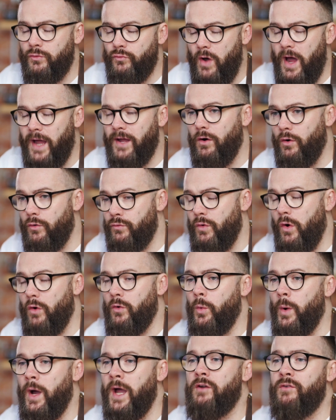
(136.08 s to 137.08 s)
right or
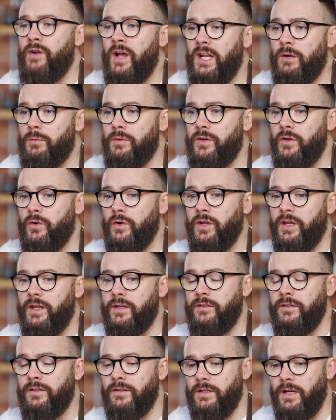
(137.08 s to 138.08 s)
wrong way really with
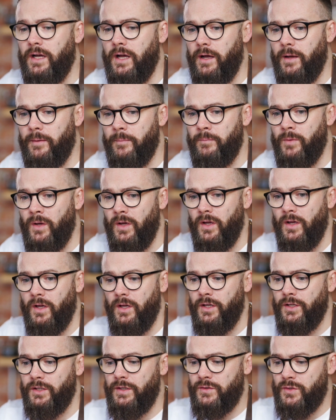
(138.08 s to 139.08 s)
cooking.
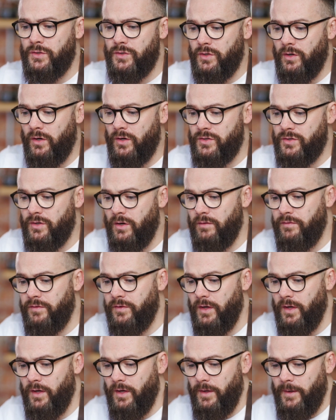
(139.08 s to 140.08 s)
You just got to sort of
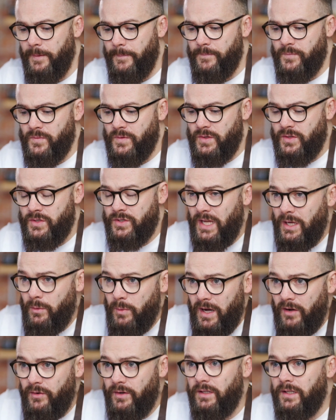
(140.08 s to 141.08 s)
see
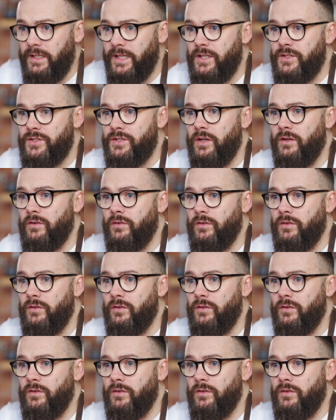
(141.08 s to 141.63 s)
where it leads you.